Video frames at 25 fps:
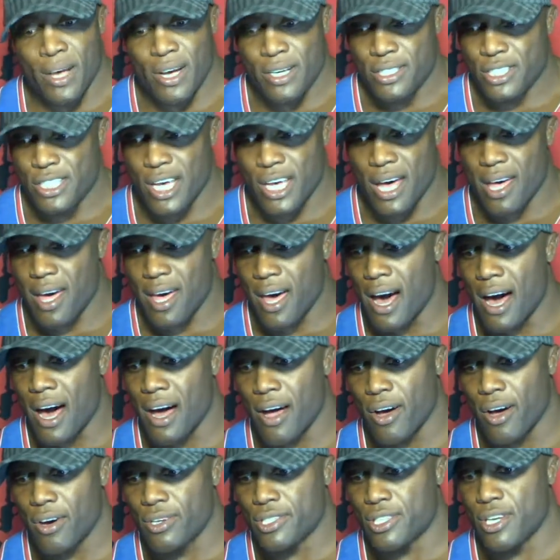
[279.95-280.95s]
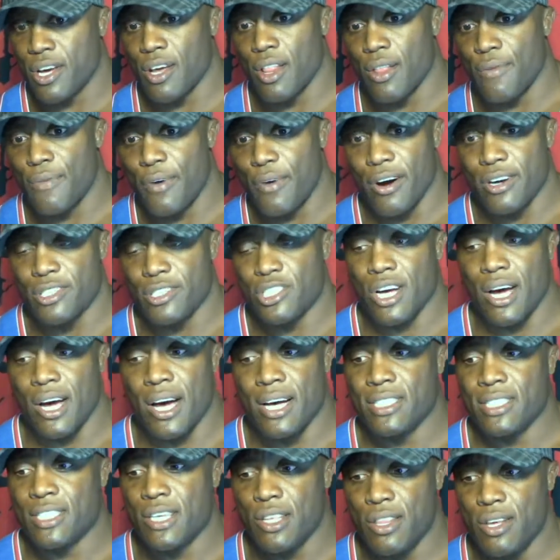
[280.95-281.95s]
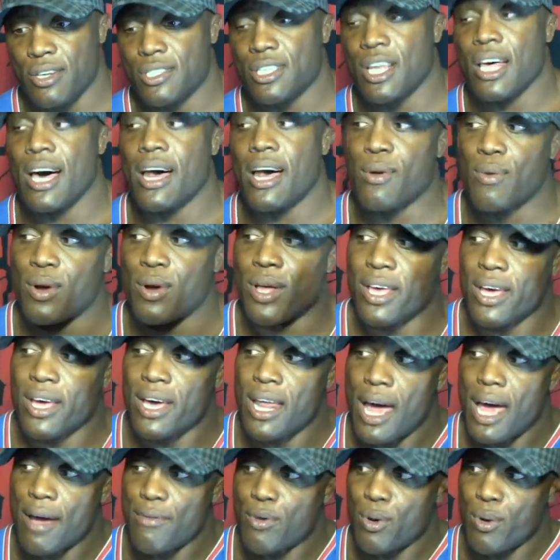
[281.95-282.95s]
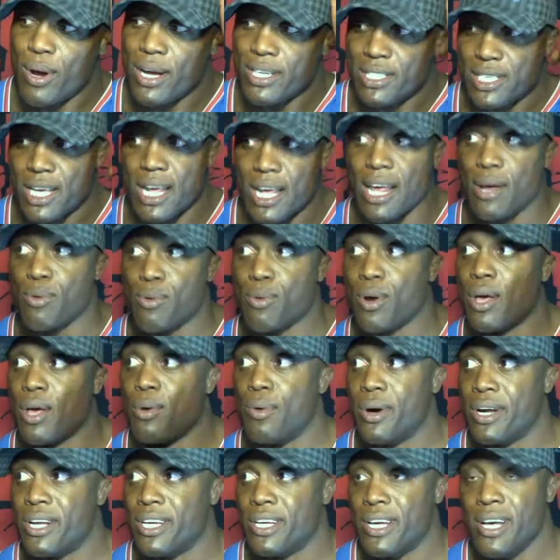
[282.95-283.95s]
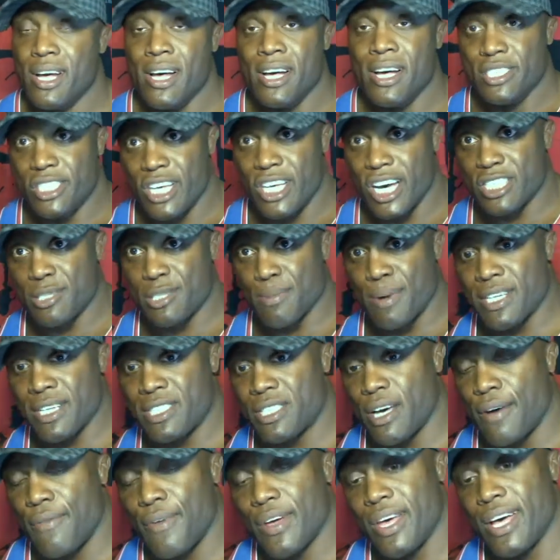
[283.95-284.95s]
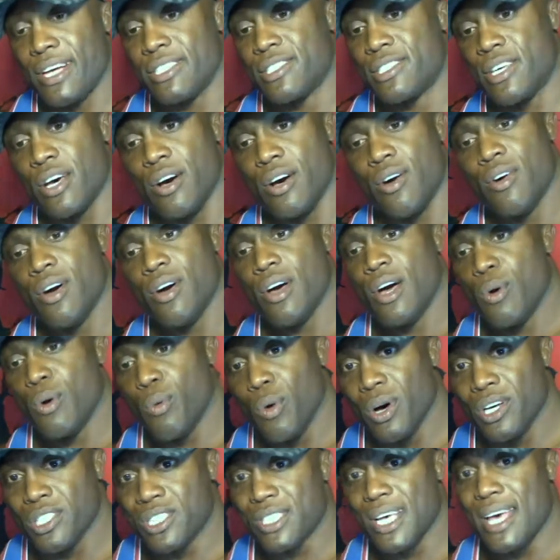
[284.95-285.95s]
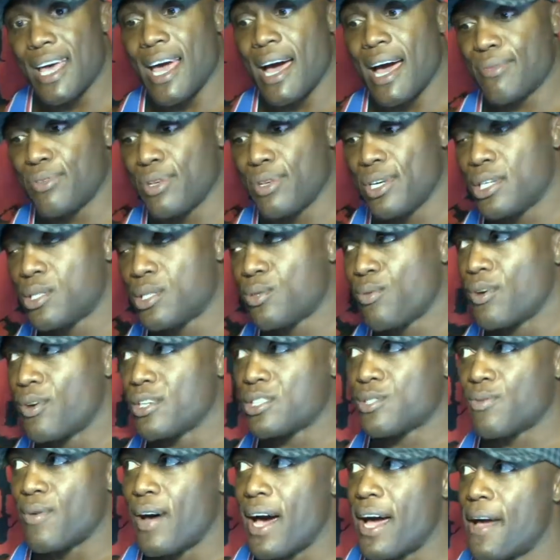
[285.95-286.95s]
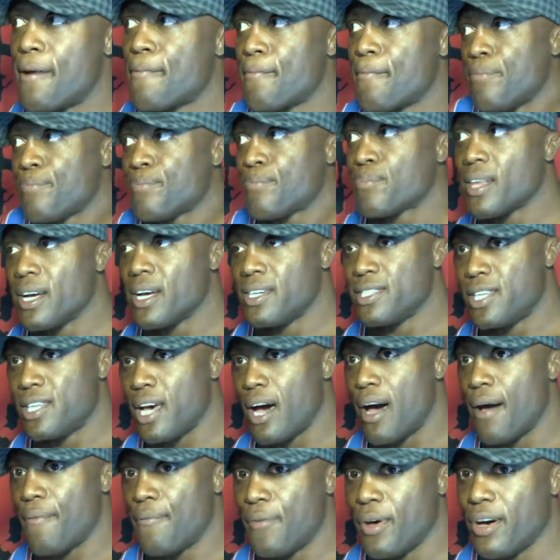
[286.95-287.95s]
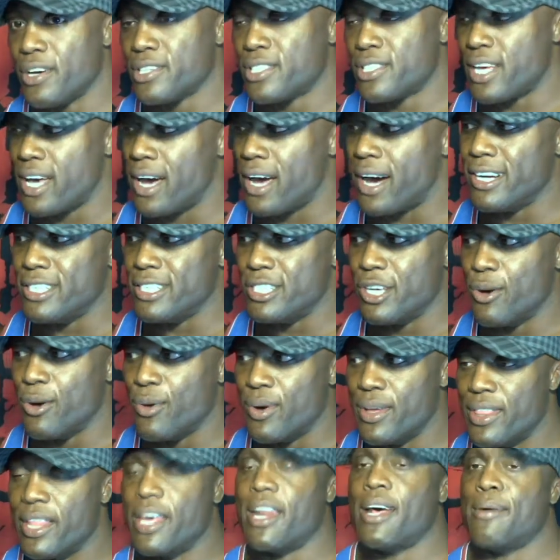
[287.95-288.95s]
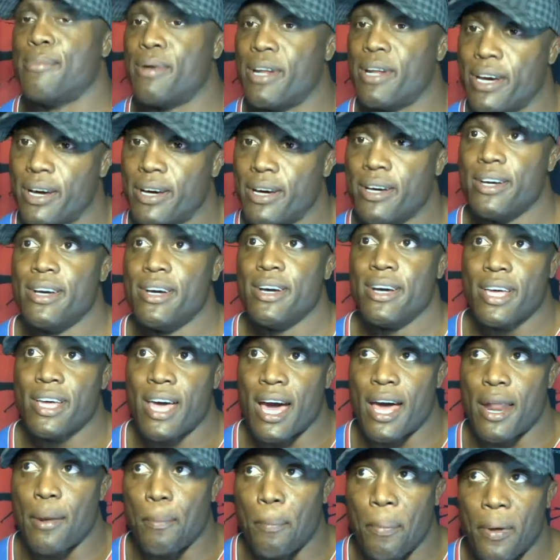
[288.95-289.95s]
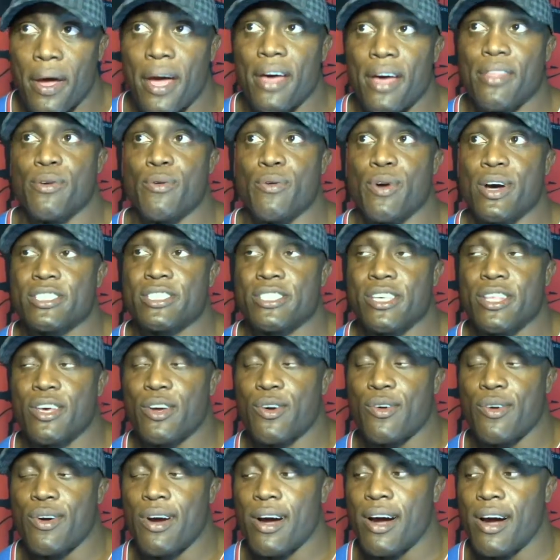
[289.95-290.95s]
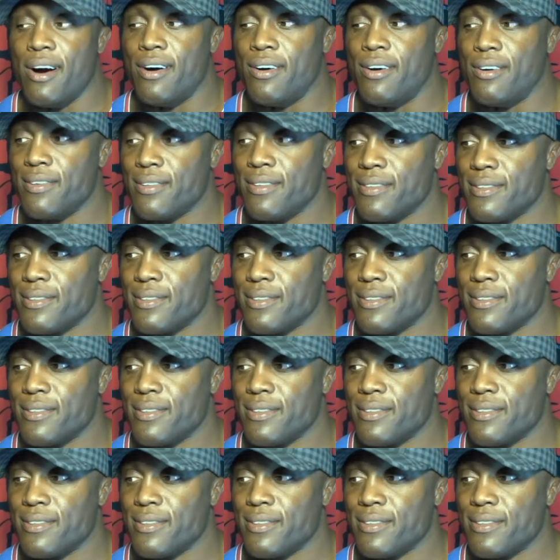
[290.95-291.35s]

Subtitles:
Chet Congo's there, LeVar Johnson. There's a lot of really good heavyweights that I really want to test myself against. So we'll see after this first fight, see how I feel, see how I do, and then I'm going to kind of plan the rest of the career out.